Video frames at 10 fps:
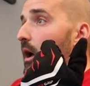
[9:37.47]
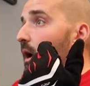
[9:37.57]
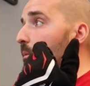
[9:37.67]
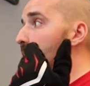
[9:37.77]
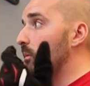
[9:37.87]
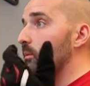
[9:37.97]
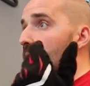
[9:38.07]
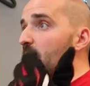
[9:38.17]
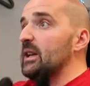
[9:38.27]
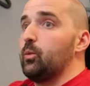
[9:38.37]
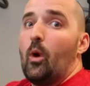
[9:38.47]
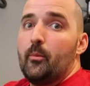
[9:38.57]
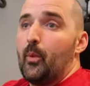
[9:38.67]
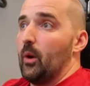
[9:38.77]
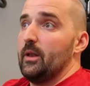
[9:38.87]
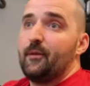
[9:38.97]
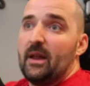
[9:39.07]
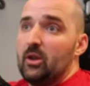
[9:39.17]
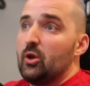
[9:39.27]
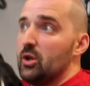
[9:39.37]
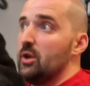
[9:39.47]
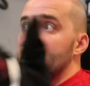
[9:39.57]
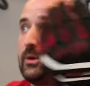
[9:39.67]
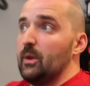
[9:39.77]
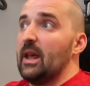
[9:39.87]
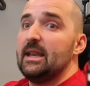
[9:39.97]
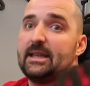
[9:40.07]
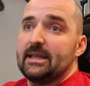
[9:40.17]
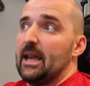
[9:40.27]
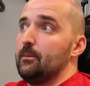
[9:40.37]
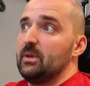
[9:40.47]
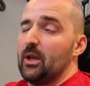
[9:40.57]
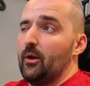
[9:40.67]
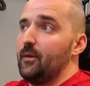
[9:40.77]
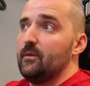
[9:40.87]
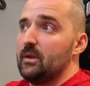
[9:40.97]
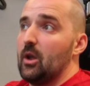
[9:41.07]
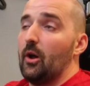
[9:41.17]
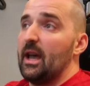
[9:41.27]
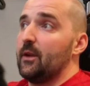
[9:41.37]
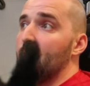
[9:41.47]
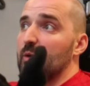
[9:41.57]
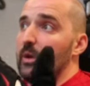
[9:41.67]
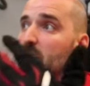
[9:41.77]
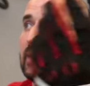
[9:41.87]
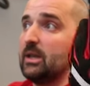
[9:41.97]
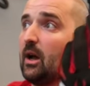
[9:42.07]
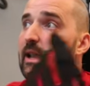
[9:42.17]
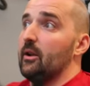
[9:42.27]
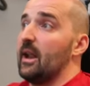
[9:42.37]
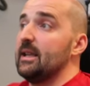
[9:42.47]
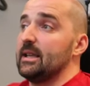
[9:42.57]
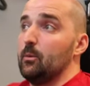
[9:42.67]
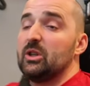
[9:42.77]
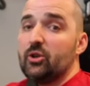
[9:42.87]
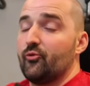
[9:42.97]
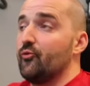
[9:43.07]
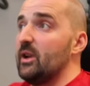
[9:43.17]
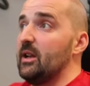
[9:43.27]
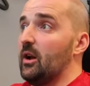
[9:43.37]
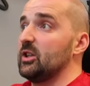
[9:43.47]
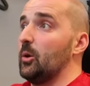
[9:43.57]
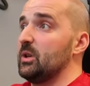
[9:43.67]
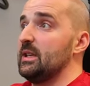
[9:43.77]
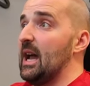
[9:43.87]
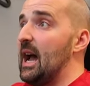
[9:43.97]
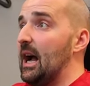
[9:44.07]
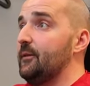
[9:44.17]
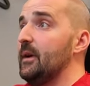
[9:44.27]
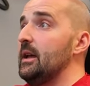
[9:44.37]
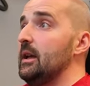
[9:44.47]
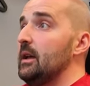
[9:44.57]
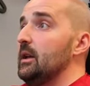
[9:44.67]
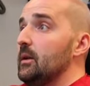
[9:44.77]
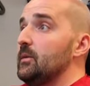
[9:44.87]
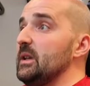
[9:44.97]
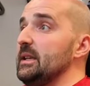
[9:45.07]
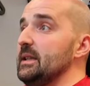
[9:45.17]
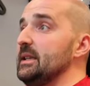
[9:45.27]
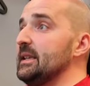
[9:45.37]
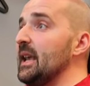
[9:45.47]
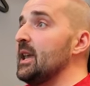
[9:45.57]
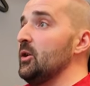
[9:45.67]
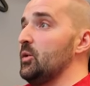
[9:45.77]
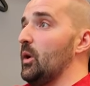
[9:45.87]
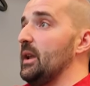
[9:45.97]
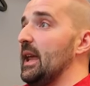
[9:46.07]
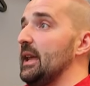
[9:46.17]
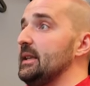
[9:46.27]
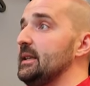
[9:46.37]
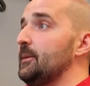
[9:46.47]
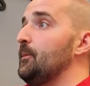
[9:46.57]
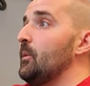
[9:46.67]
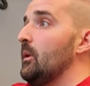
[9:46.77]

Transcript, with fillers: um, that's one point. The fact that you can use this with any sim, so if you've got an Accuforce wheel, you can dial it on any sim, which is a really nice option to have. The the second one is